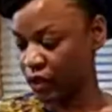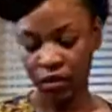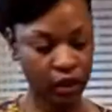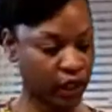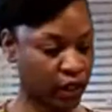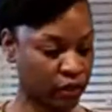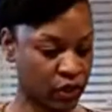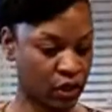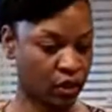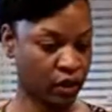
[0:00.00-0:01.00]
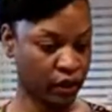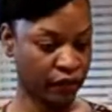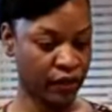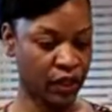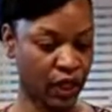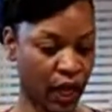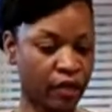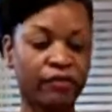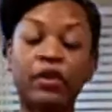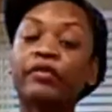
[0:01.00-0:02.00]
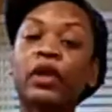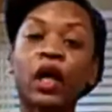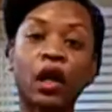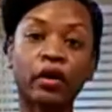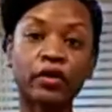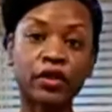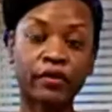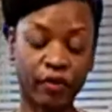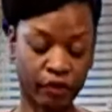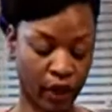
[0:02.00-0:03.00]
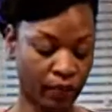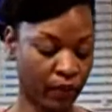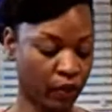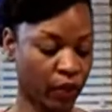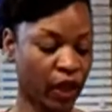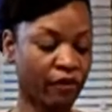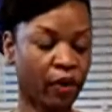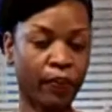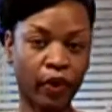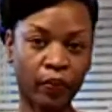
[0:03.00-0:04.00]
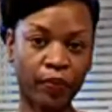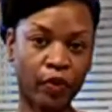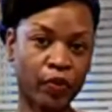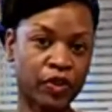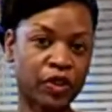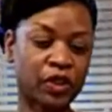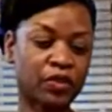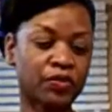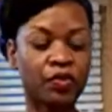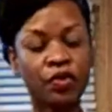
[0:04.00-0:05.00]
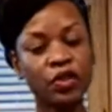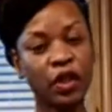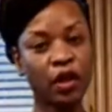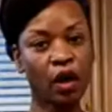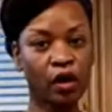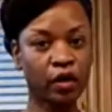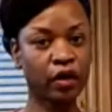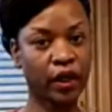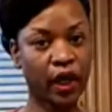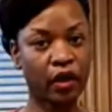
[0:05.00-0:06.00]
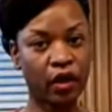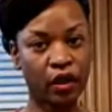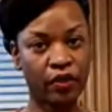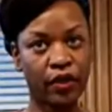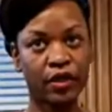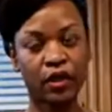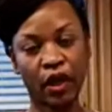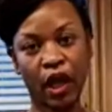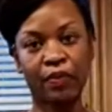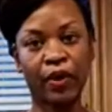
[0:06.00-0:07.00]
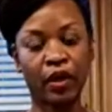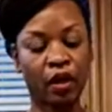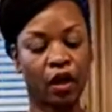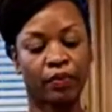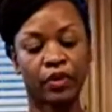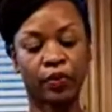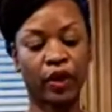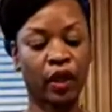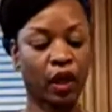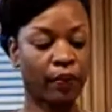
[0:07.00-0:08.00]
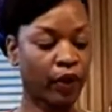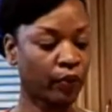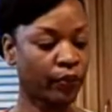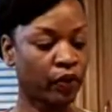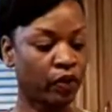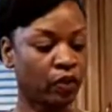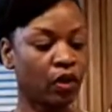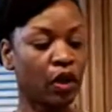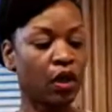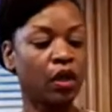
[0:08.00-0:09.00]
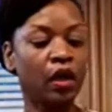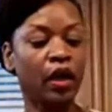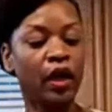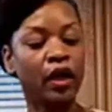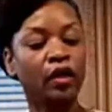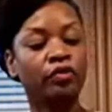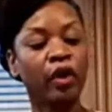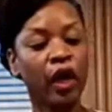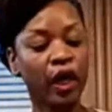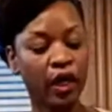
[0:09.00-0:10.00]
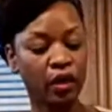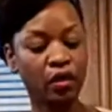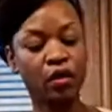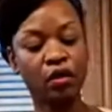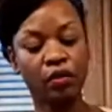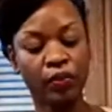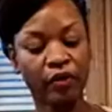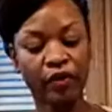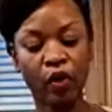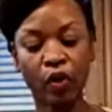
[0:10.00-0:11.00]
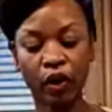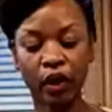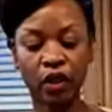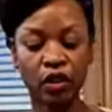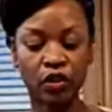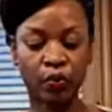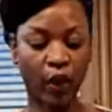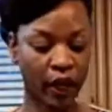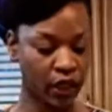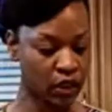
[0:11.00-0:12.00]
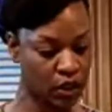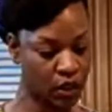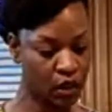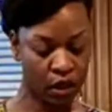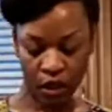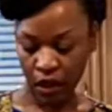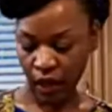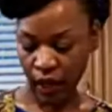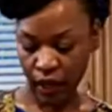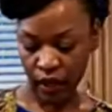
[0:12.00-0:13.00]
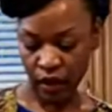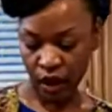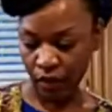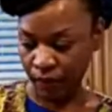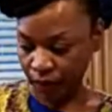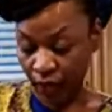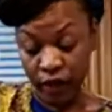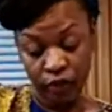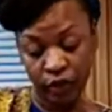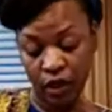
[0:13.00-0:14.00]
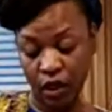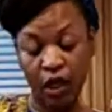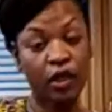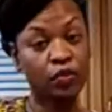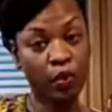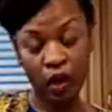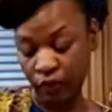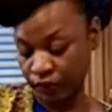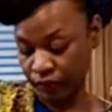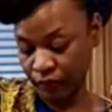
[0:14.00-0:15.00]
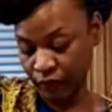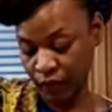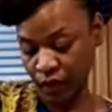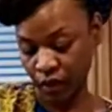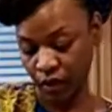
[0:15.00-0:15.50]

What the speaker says: is going to give us a lot of different colors of the rainbow. We have our purple, which is usually harder to get in this climate. So we're getting our purple and red, orange, white, and light green as well.